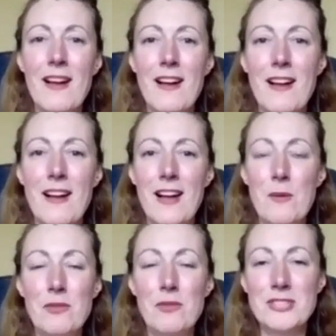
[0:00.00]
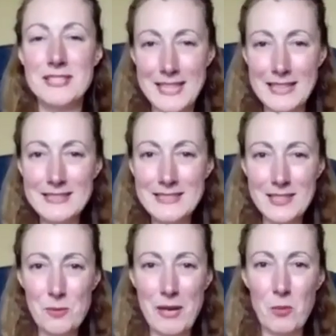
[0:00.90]
of understanding
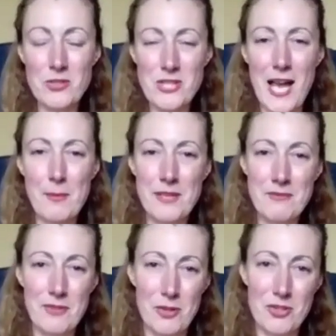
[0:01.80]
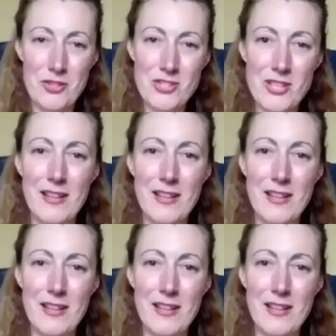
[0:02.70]
about what's happening for us,